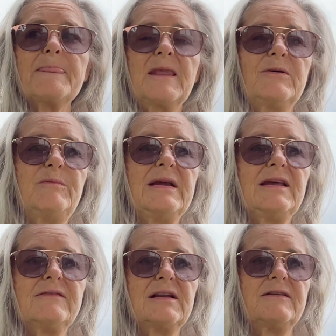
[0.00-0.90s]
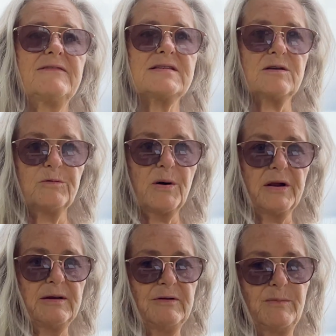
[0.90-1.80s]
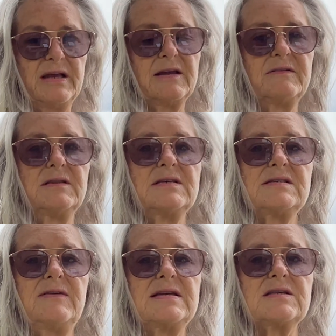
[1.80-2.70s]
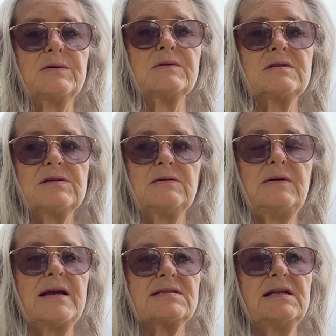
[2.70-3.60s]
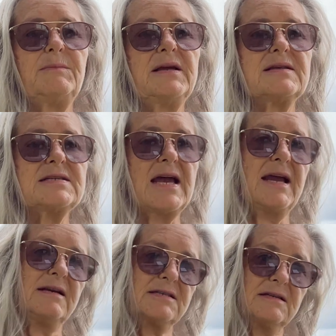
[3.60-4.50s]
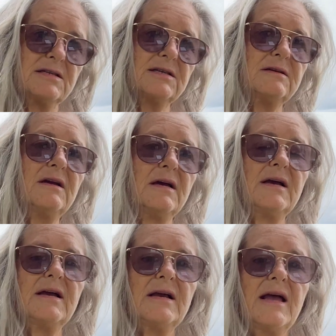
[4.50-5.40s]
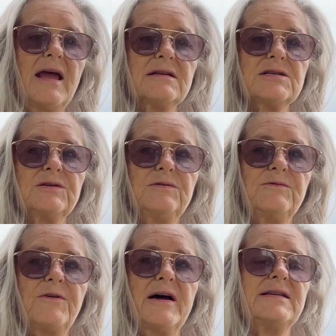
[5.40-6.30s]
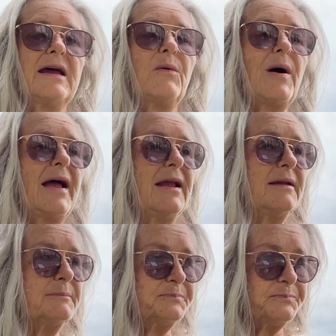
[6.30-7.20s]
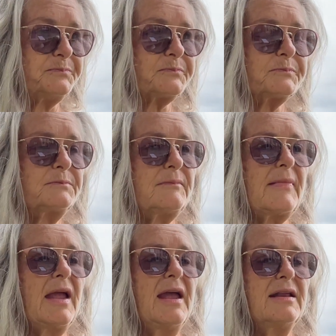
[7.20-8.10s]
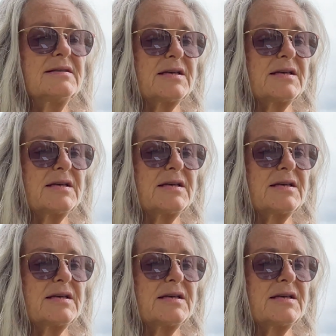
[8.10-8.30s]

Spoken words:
And we've been given a physical body, we've been given this vessel to actually be the change and to find our way. And